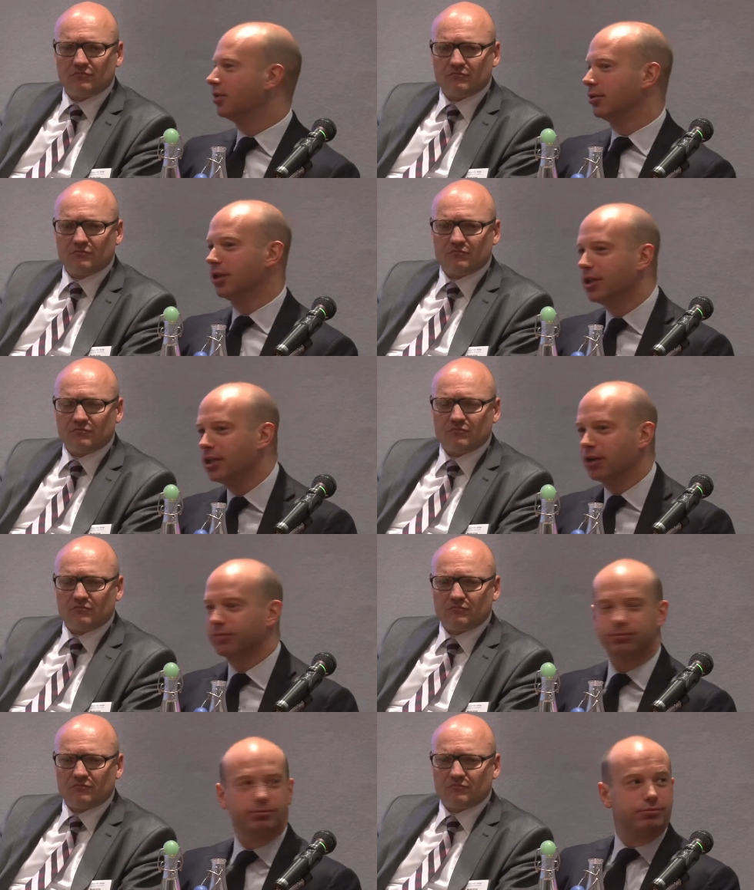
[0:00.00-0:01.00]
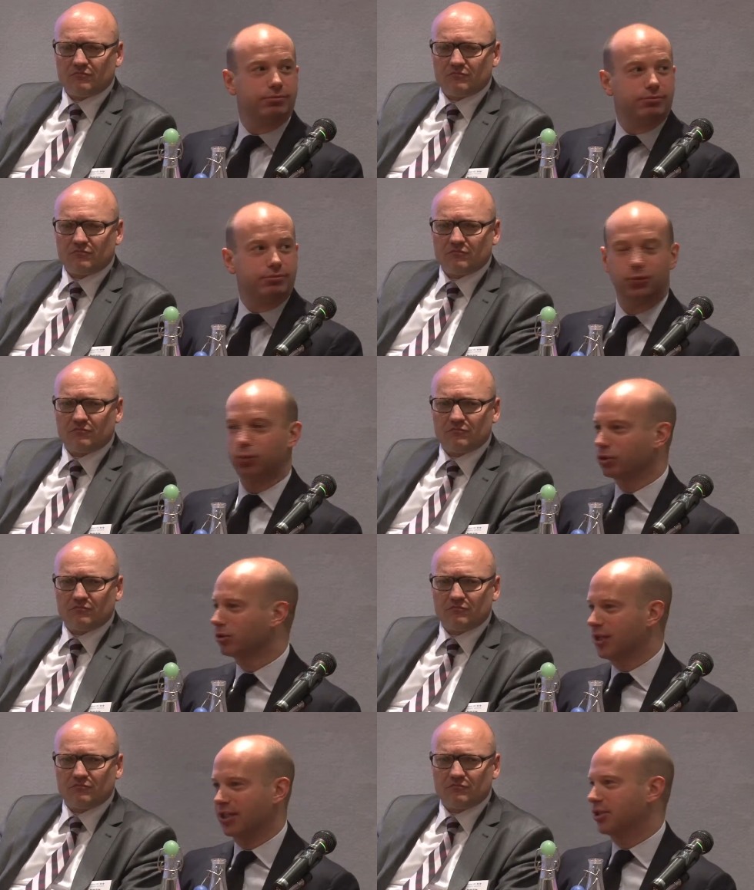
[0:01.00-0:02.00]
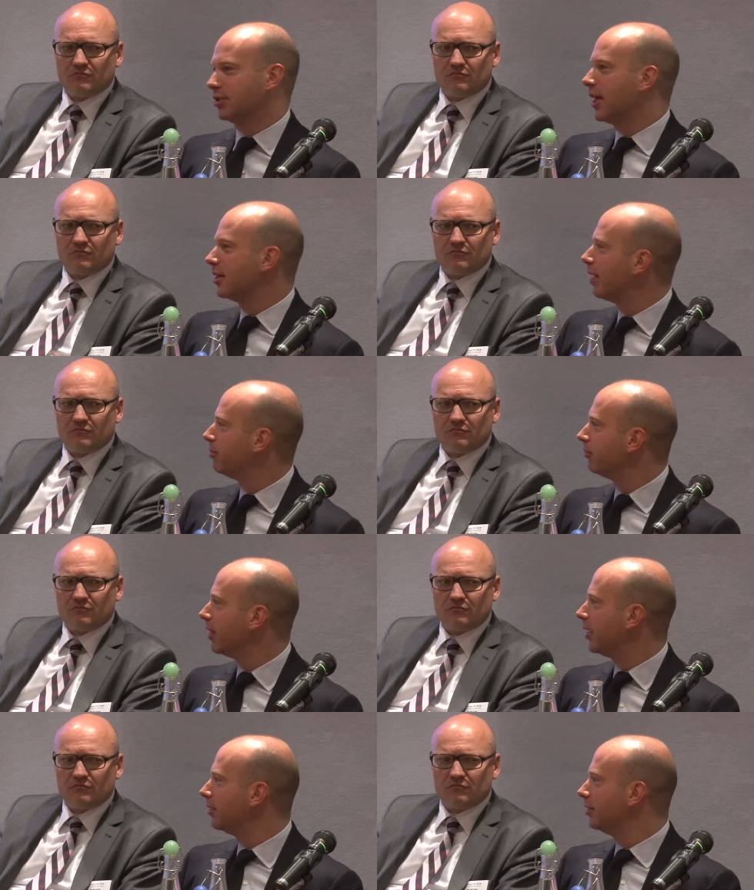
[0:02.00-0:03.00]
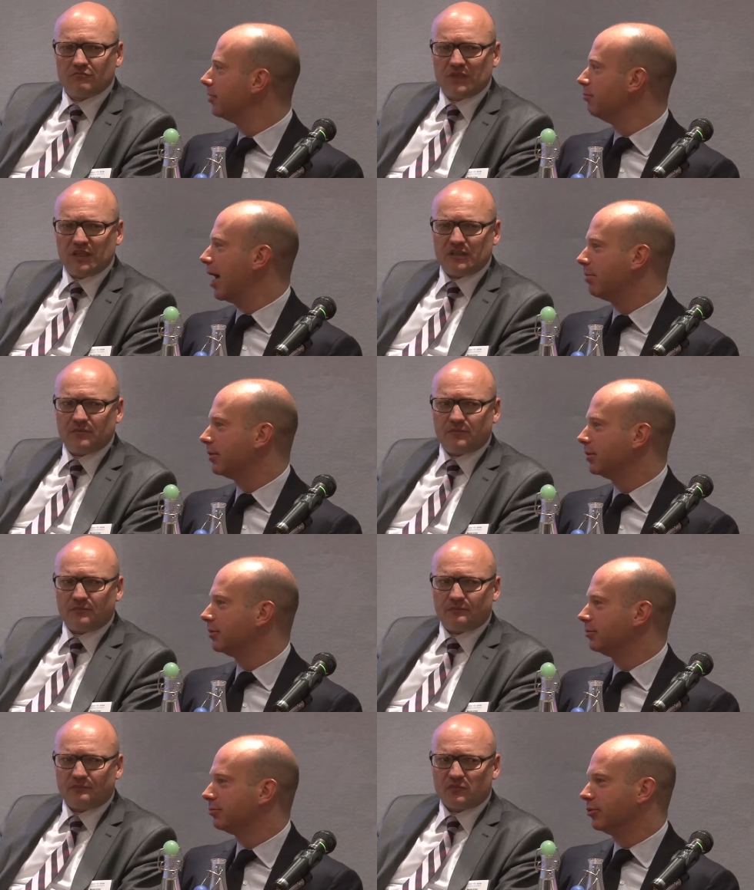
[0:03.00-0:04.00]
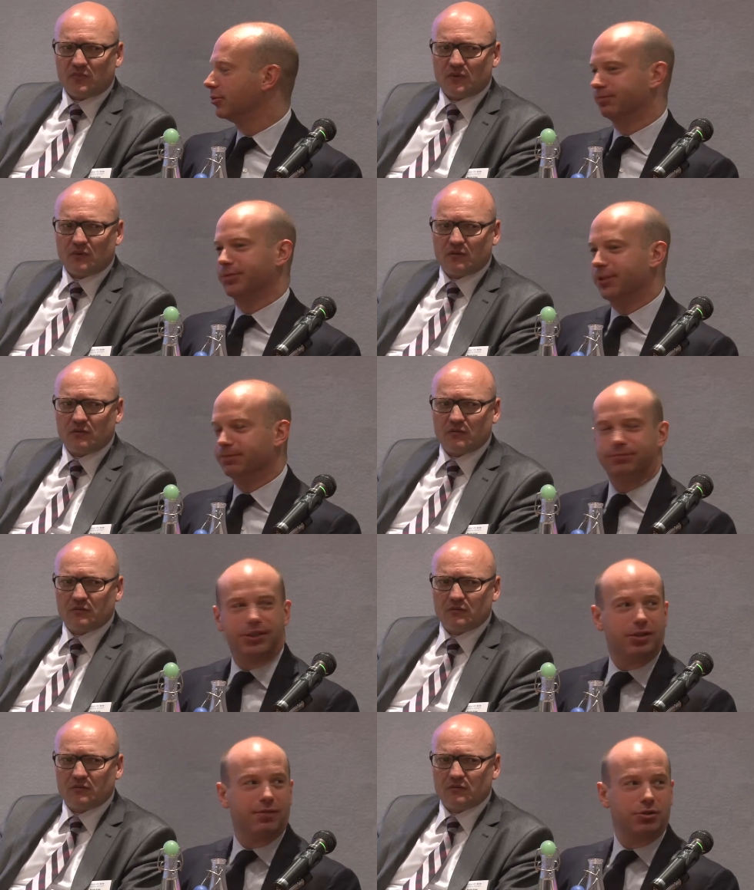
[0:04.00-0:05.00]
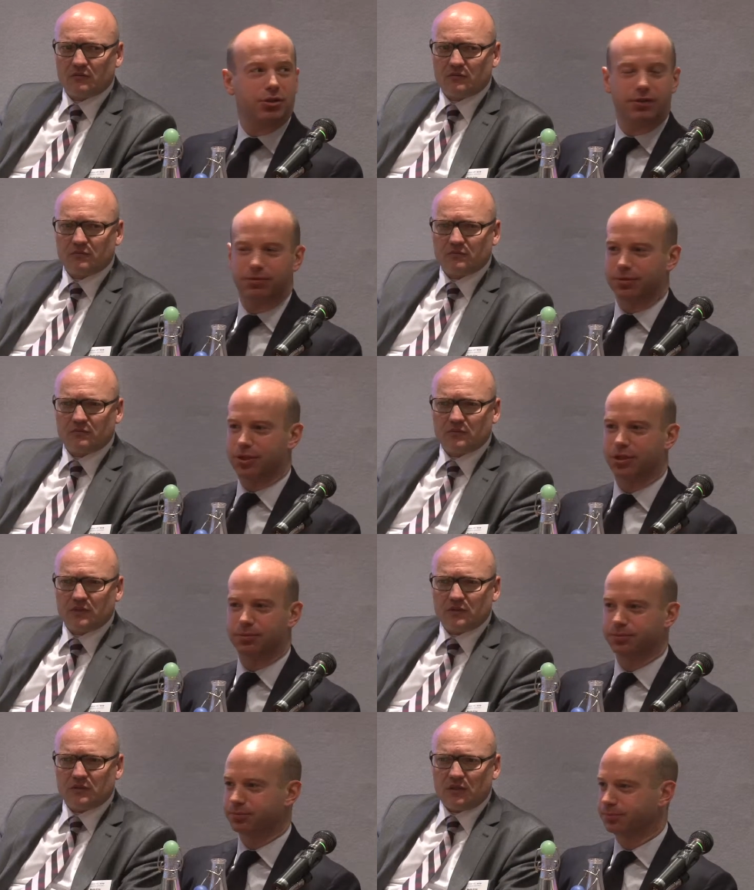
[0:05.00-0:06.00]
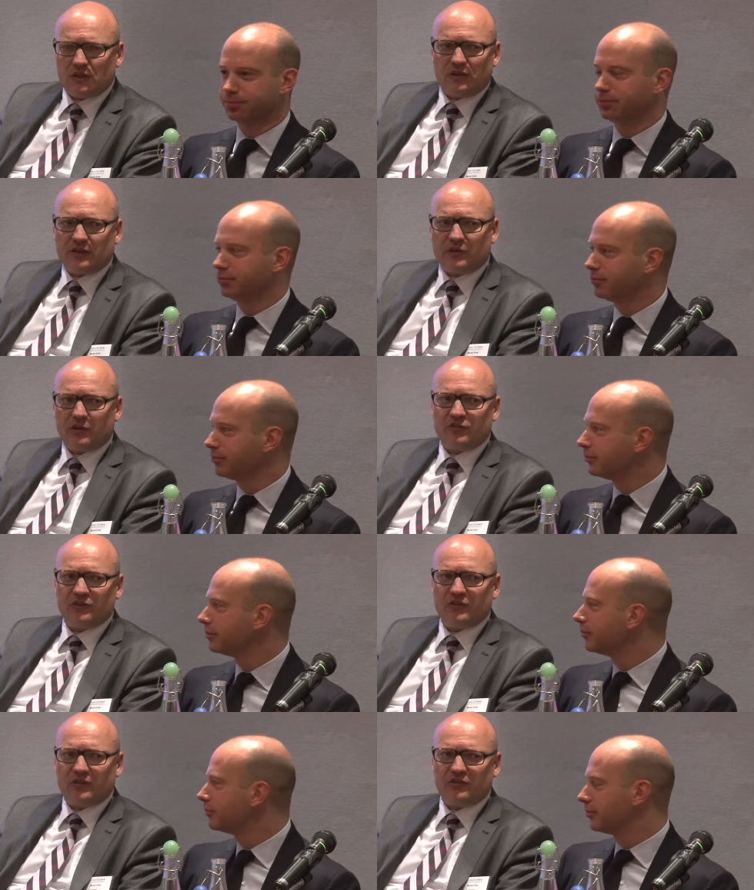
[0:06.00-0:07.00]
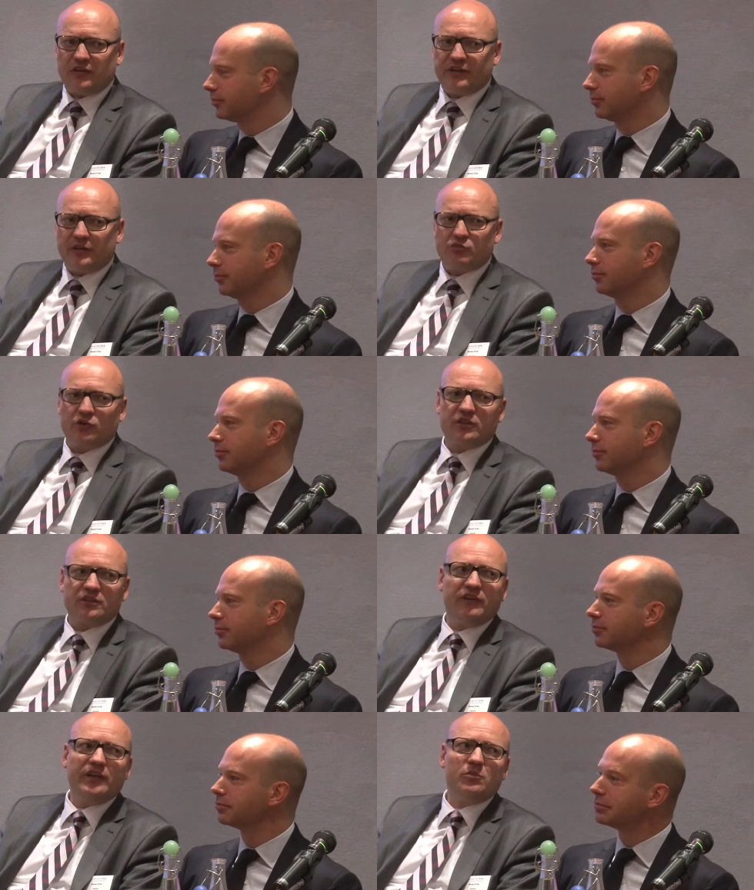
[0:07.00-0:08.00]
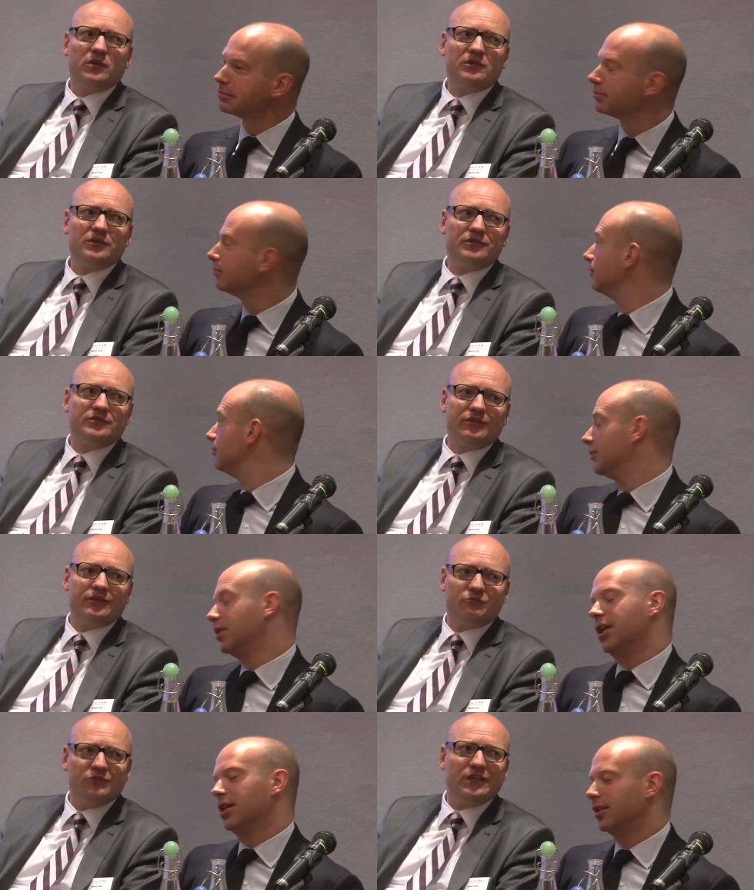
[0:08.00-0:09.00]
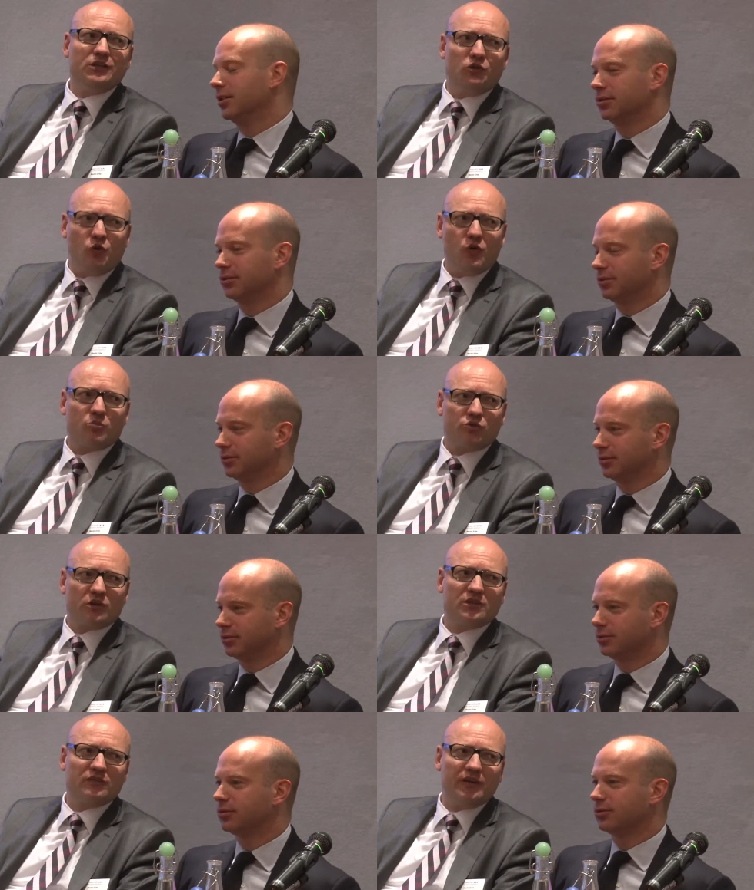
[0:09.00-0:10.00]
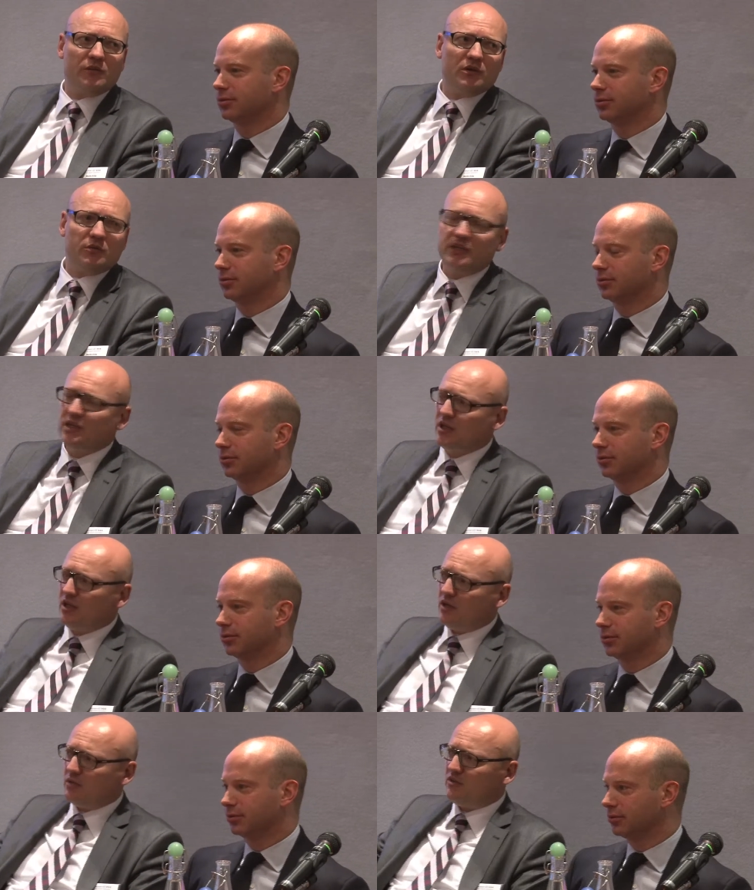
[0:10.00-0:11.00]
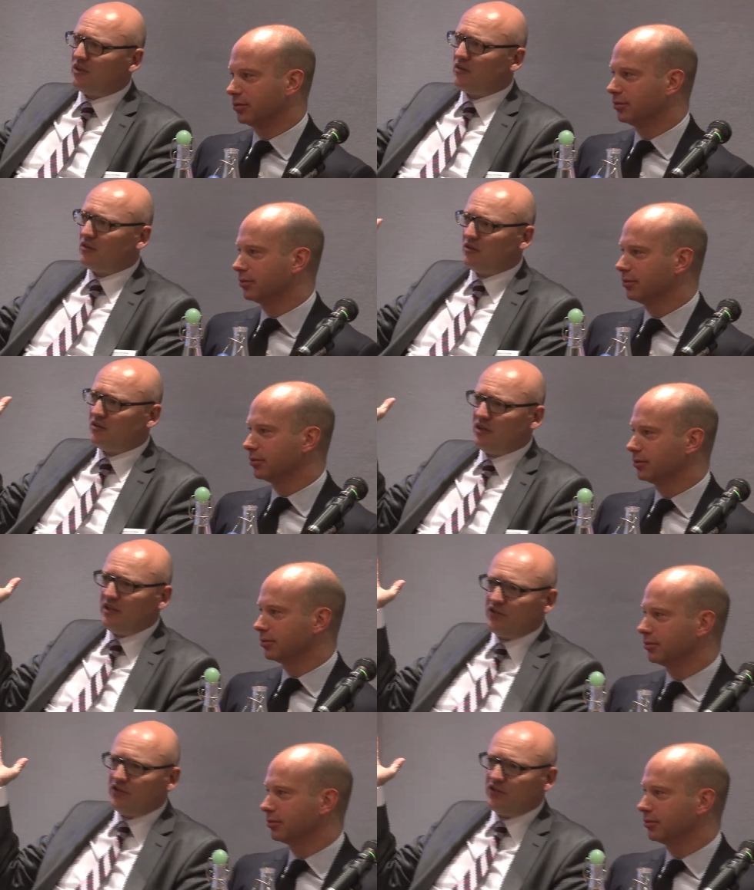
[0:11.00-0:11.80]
Speaker 1: or you know, Warsaw has to stand up on that map. Or, you know, so everyone's looking for a return.
Speaker 2: I think the question is, is there a product available? Is there exactly. a real core product available? I mean, like we said on, on